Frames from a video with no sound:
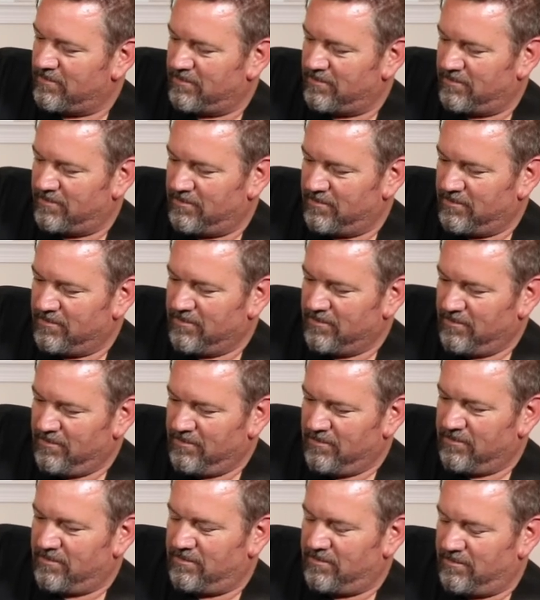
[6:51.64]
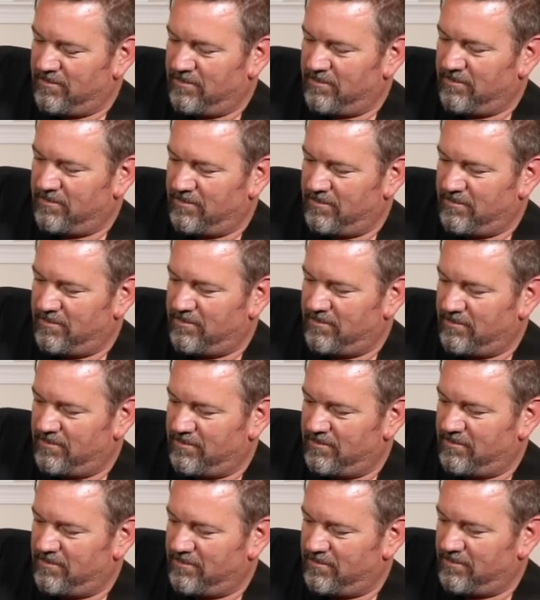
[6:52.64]

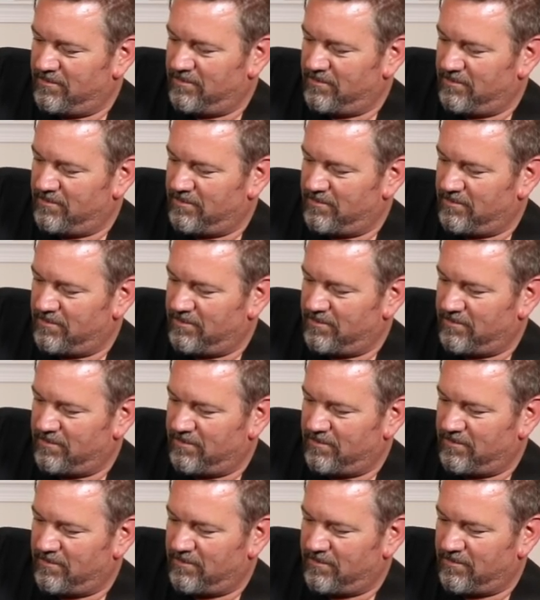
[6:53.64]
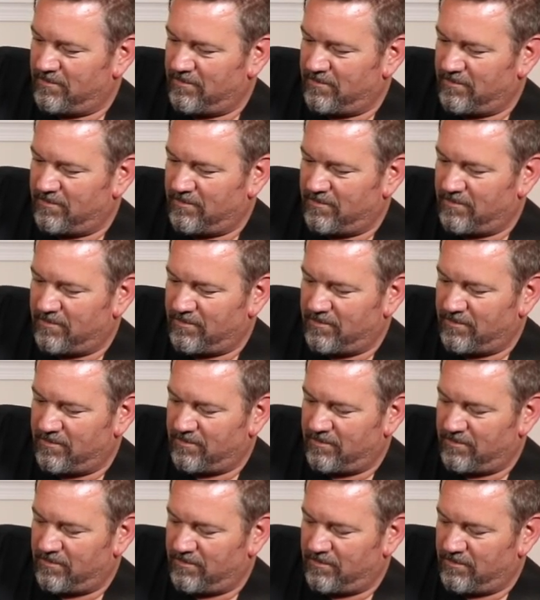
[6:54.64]

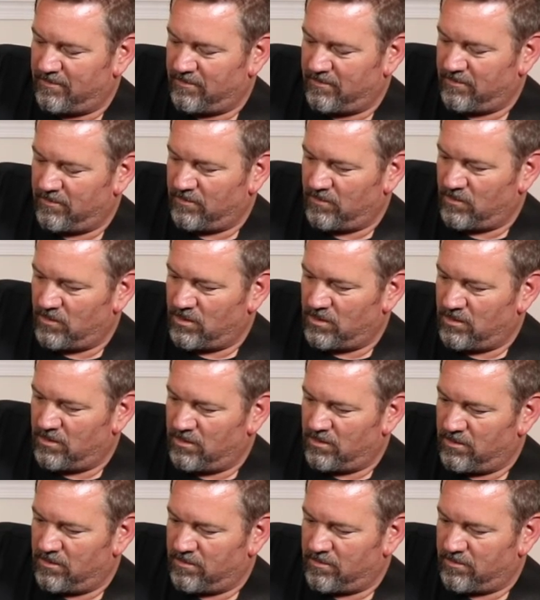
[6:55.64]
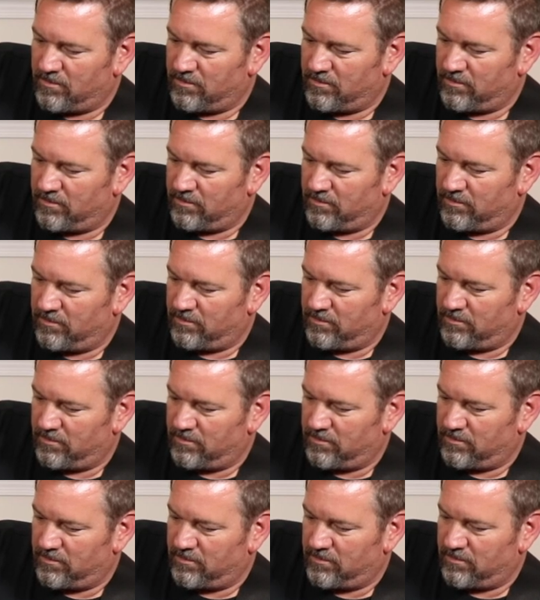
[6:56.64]

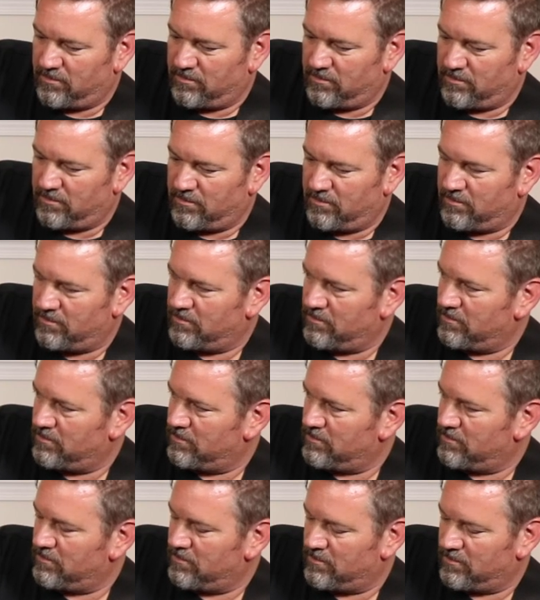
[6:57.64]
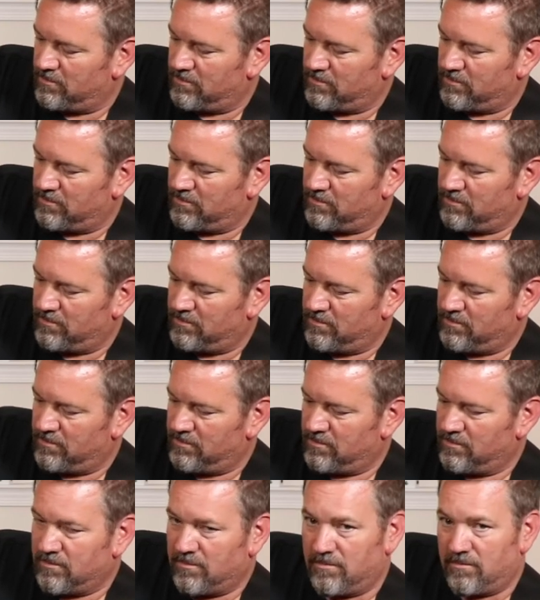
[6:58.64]

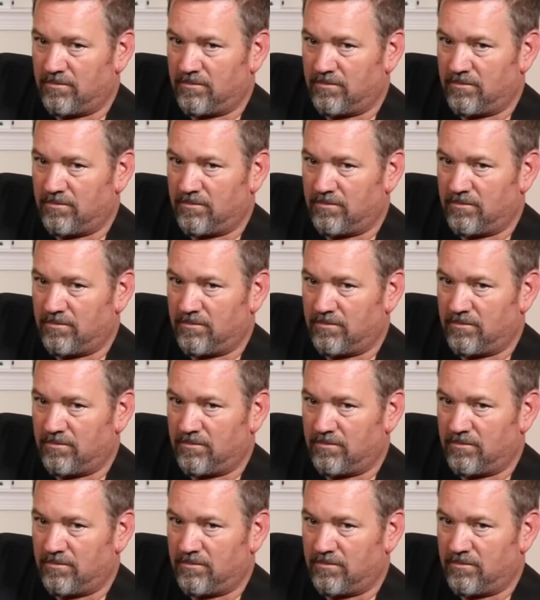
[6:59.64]
This person isn't speaking.